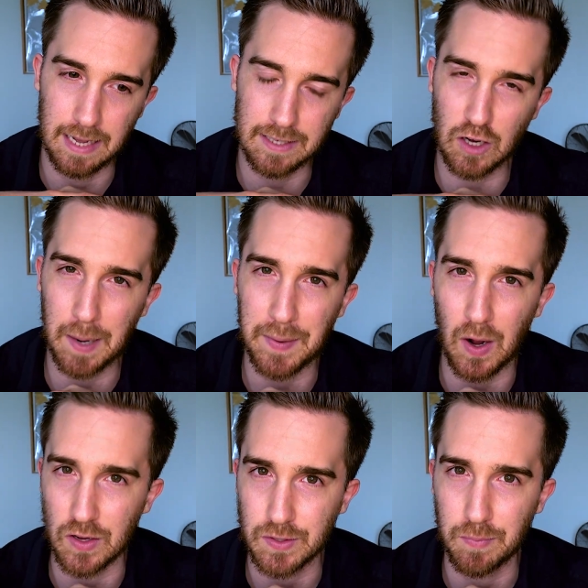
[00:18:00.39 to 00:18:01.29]
It's gonna be
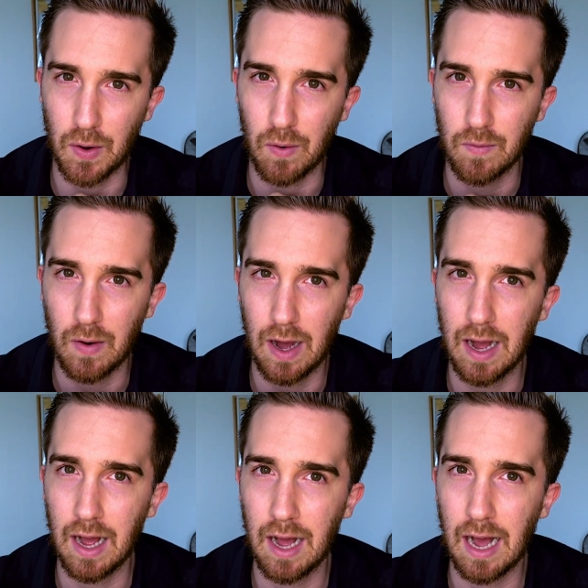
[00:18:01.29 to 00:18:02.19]
awesome though.
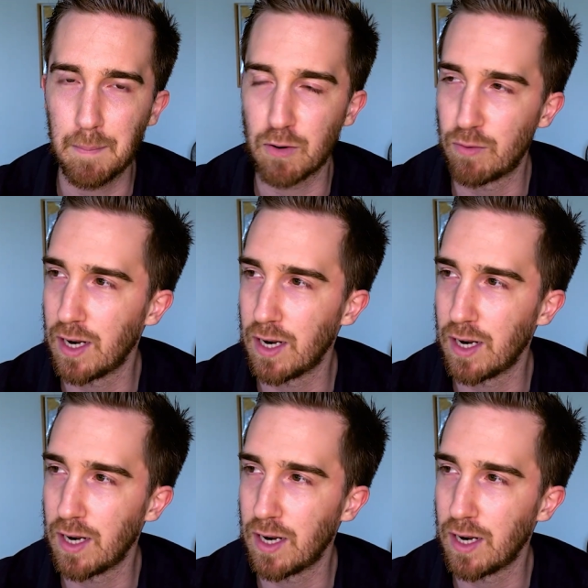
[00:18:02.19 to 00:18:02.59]
I'm